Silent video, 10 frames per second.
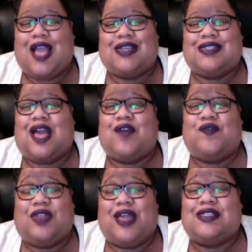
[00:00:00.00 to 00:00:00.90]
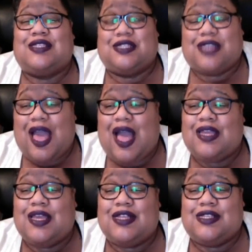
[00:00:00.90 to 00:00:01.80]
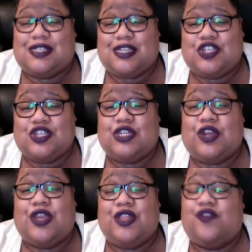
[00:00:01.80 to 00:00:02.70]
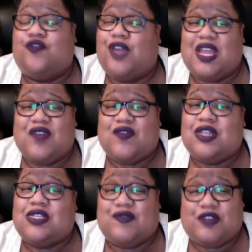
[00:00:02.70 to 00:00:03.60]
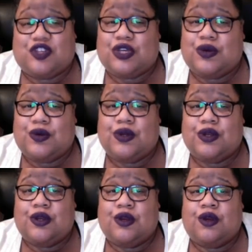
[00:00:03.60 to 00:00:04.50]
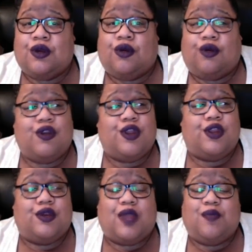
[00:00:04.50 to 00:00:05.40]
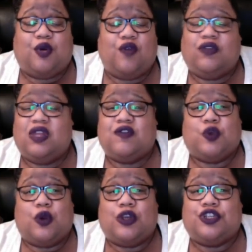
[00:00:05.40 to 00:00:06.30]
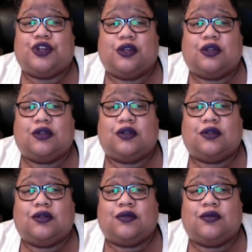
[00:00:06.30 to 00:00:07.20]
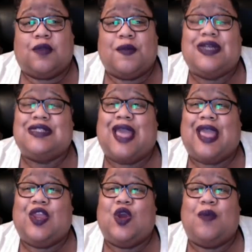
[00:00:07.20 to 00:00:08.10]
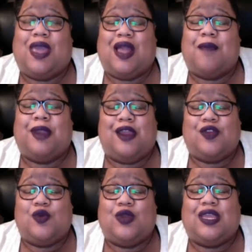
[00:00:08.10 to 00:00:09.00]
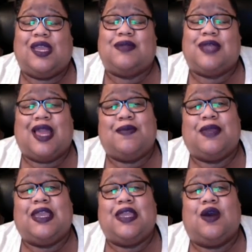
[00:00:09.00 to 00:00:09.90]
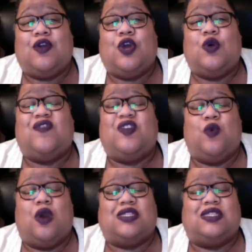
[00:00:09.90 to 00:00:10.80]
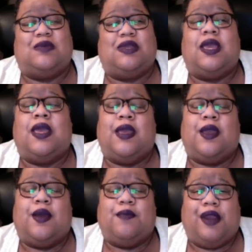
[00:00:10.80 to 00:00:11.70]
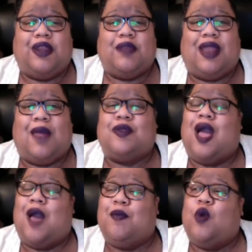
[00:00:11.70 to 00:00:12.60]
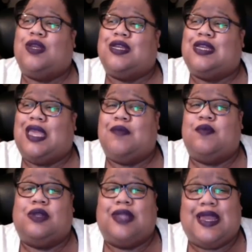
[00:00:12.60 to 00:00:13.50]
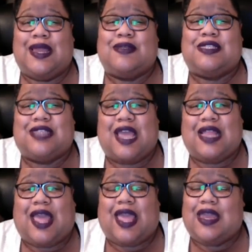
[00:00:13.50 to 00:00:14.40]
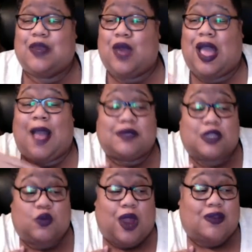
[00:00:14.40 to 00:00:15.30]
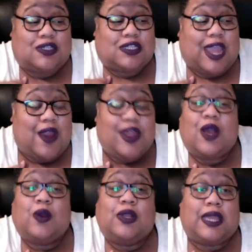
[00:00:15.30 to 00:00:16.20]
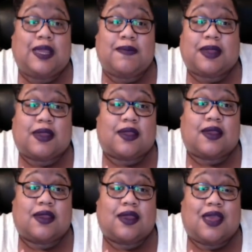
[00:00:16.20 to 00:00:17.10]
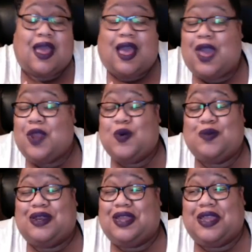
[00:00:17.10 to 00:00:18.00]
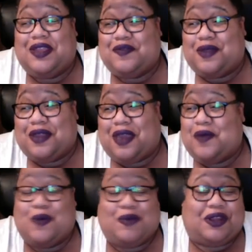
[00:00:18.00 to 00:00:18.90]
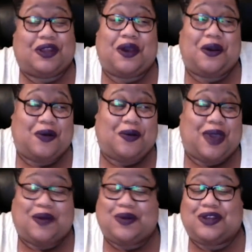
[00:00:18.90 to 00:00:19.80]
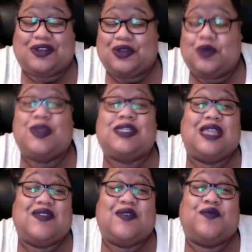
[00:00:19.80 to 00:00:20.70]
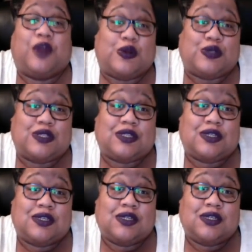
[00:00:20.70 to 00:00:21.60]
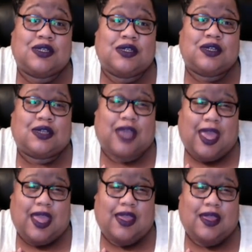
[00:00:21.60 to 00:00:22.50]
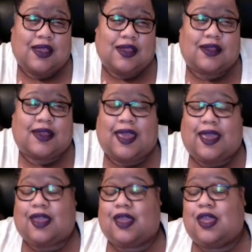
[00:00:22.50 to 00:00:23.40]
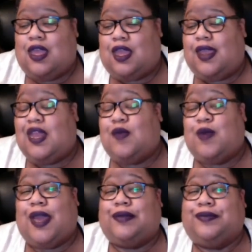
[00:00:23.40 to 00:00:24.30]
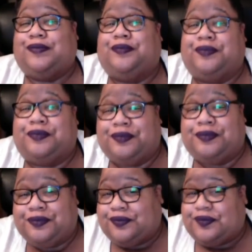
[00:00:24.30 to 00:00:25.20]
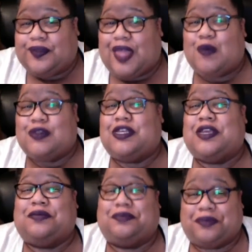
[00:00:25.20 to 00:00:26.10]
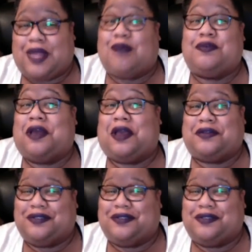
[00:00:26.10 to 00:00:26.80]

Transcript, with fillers: because I feel like Tania and Syngin are either faking for the TV show or they're, they both love torture. Because ain't no man I'm married to can keep telling me he don't know if he wants to be married to me. I'm, I'm going to keep letting him say that. And while I'm sitting around scared, he's going to leave me. I don't want to leave me. I don't want to go. I don't want to do. Bitch, leave him first. Okay? Okay. Anyway, that was it. I'm done.